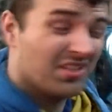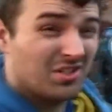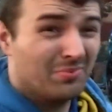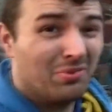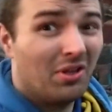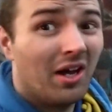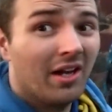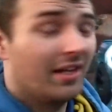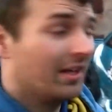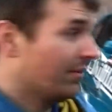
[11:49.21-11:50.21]
That's the
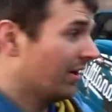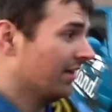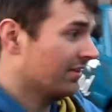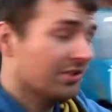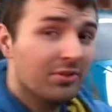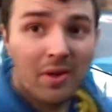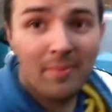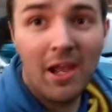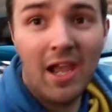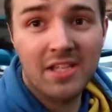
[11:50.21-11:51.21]
plan anyway. I'm going to do my
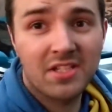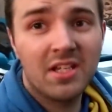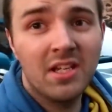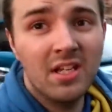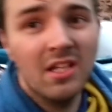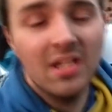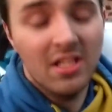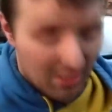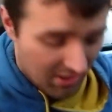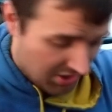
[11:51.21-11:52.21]
best
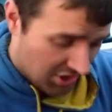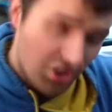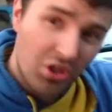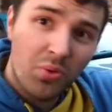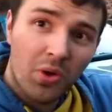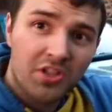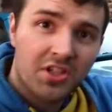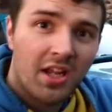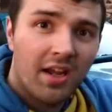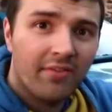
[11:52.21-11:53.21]
and see who wants to get